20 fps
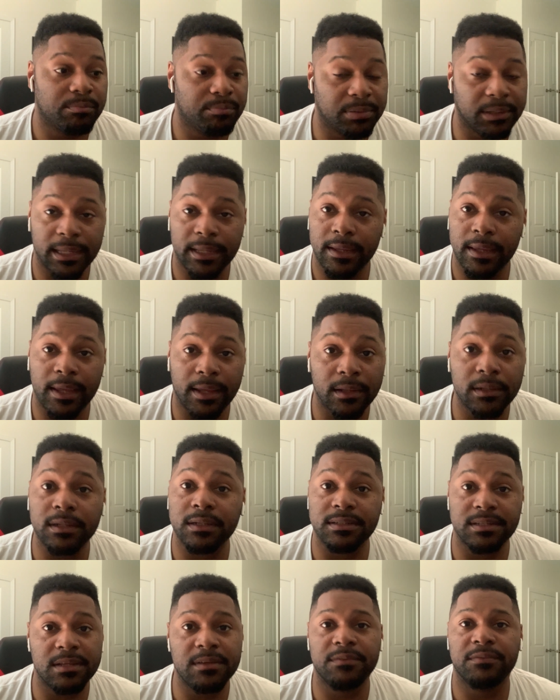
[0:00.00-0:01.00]
play
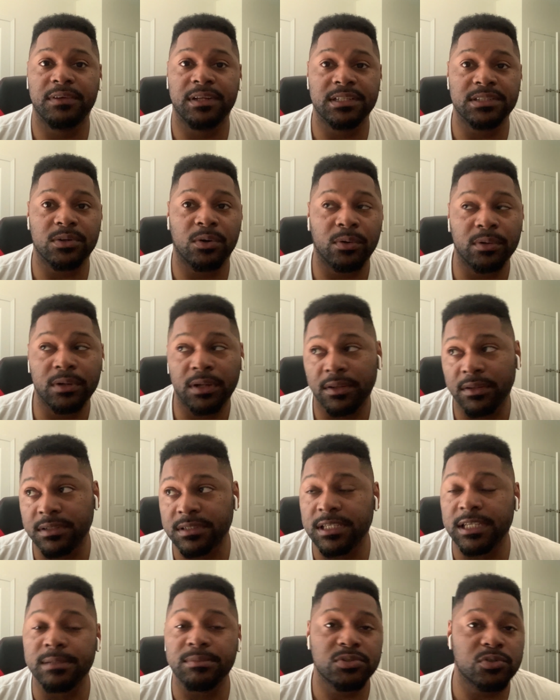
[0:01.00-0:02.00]
hella defense on other
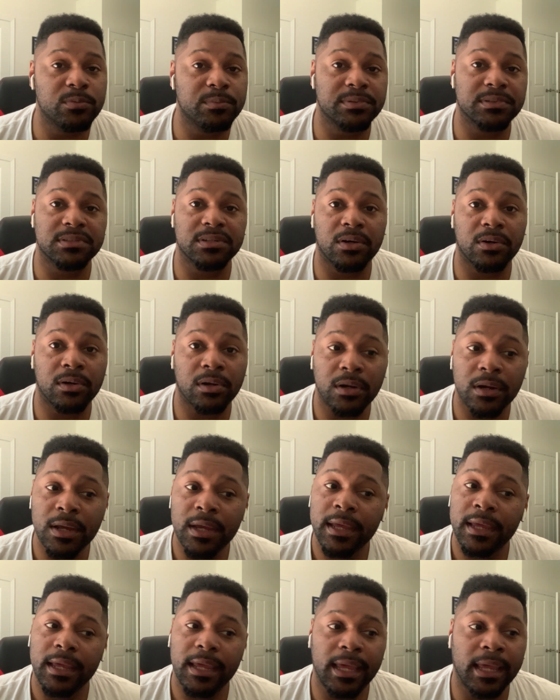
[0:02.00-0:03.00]
team's superstar
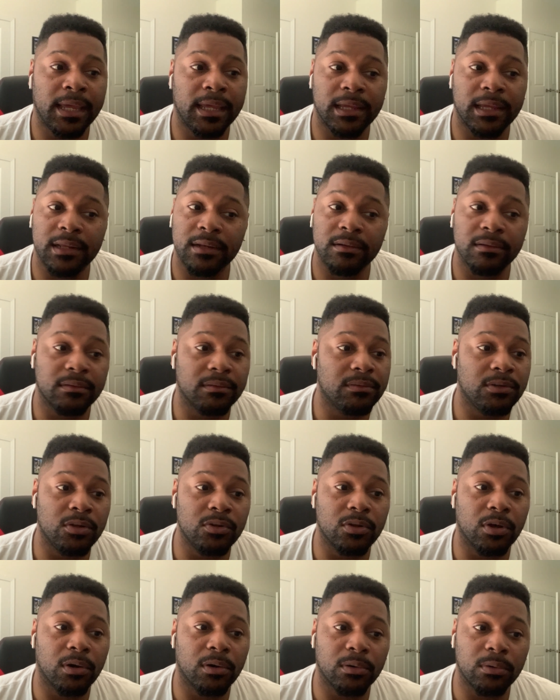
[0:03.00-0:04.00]
and,
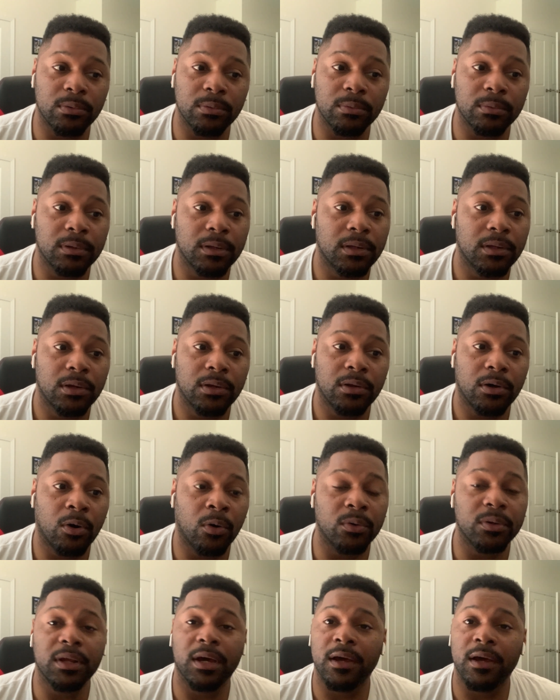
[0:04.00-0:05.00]
you know,
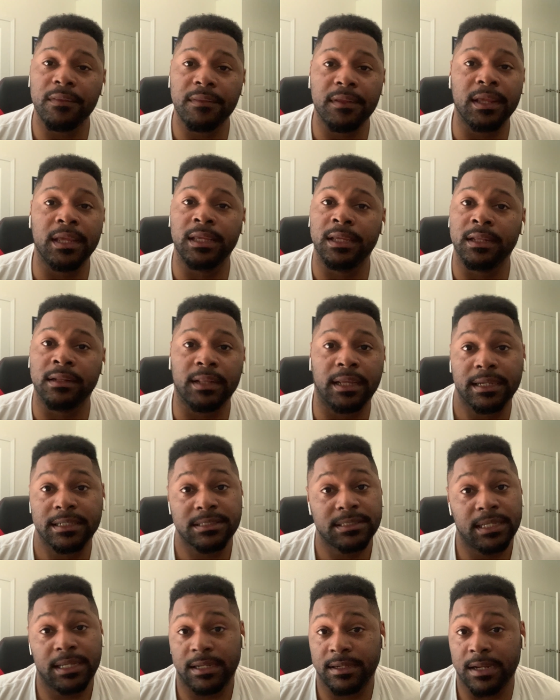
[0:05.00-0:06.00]
on the other end, like I
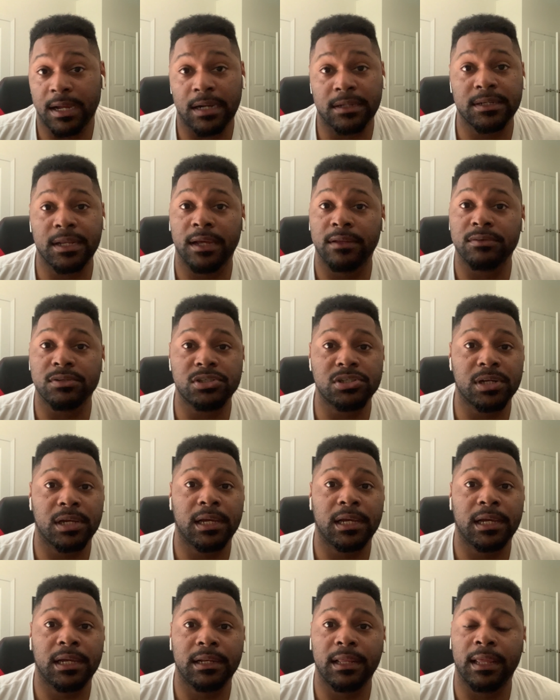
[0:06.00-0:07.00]
said, knock down the
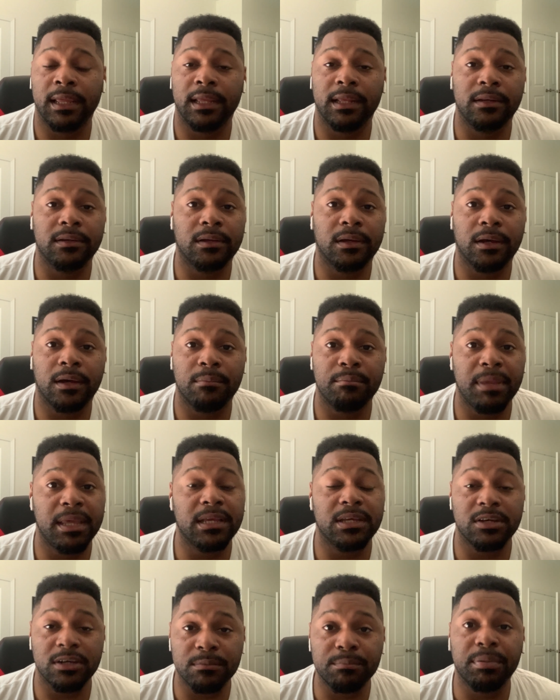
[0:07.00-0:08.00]
shot and uh,
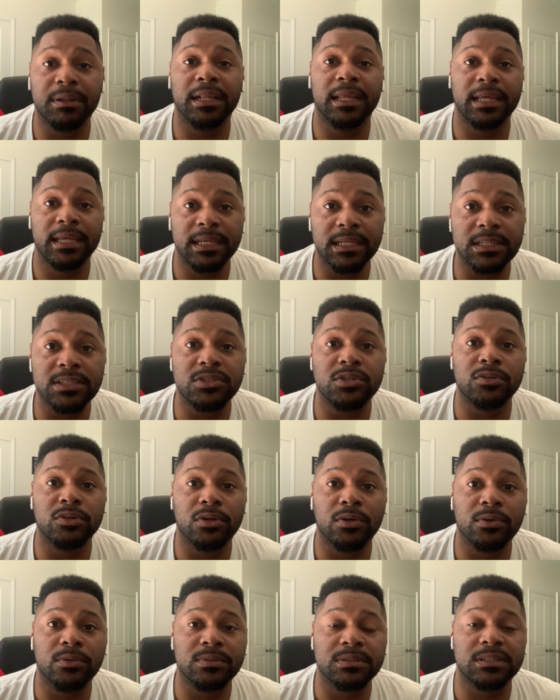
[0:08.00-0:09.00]
make good plays, you
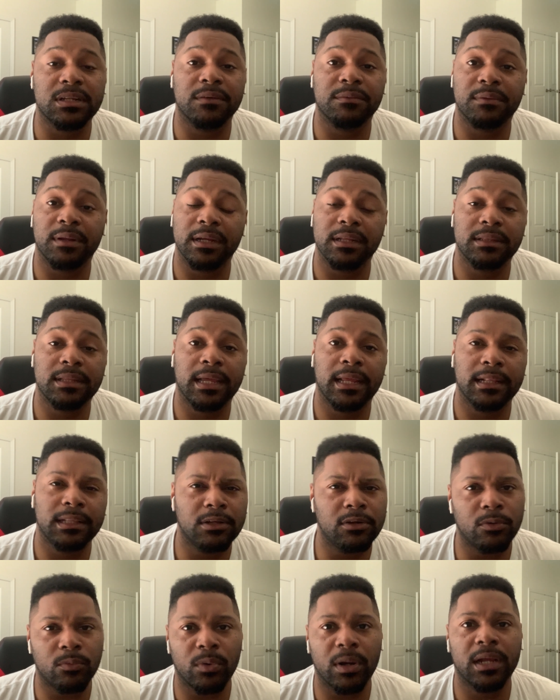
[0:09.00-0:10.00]
know, stuff like that. A
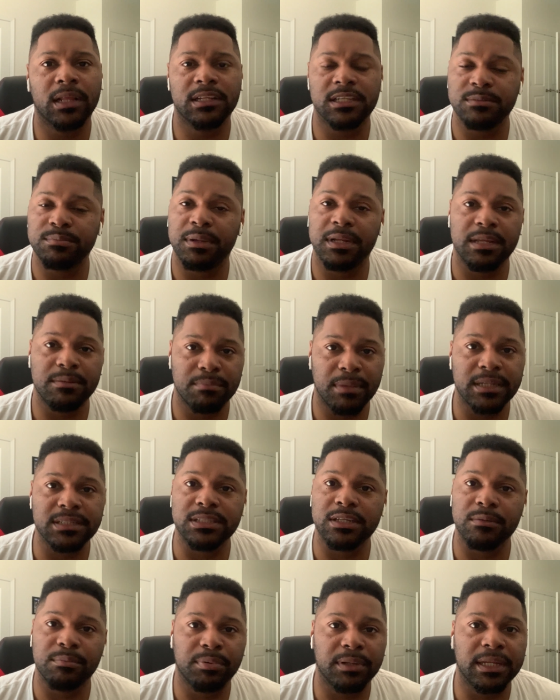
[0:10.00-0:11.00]
little reckless, but he makes
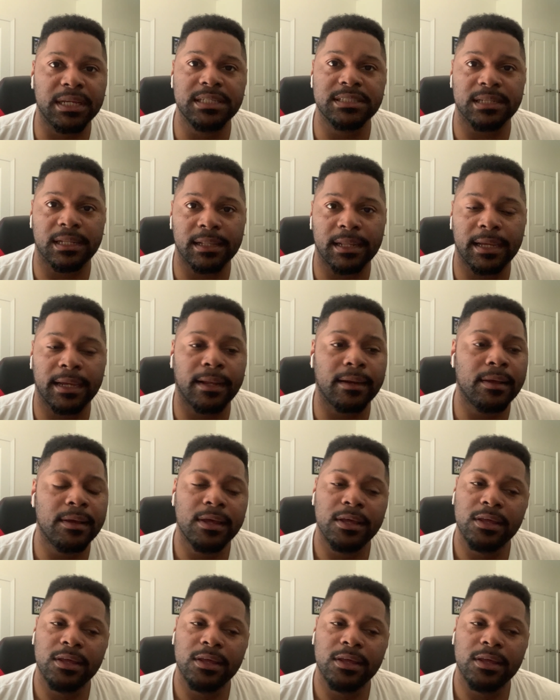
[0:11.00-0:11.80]
good plays a lot.